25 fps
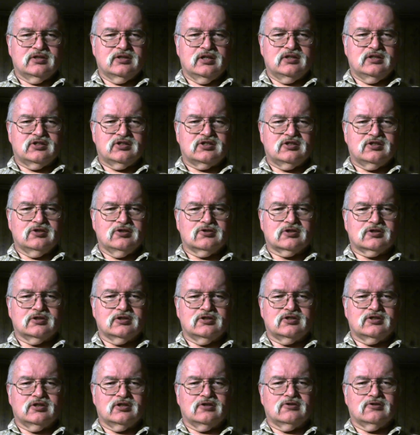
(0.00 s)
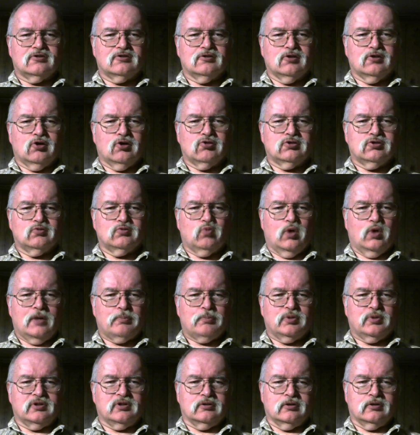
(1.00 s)
It's still considered a loaded
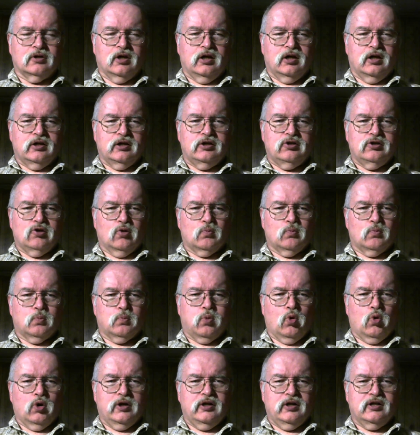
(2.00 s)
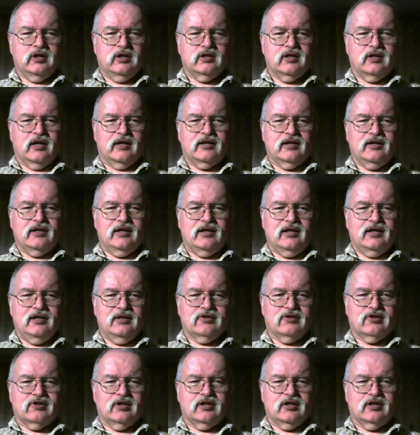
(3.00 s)
weapon. You don't point it at
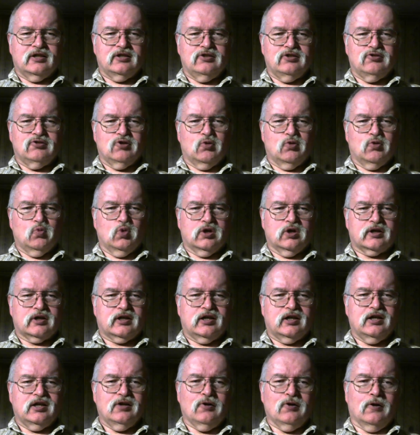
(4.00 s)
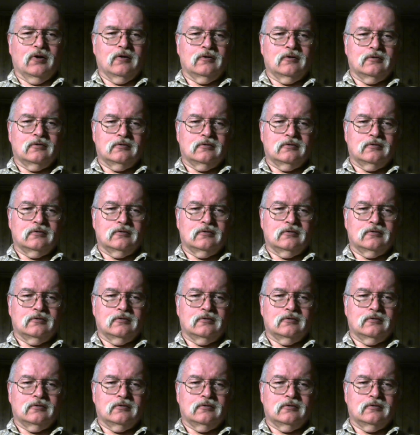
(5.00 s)
anything you don't want to kill.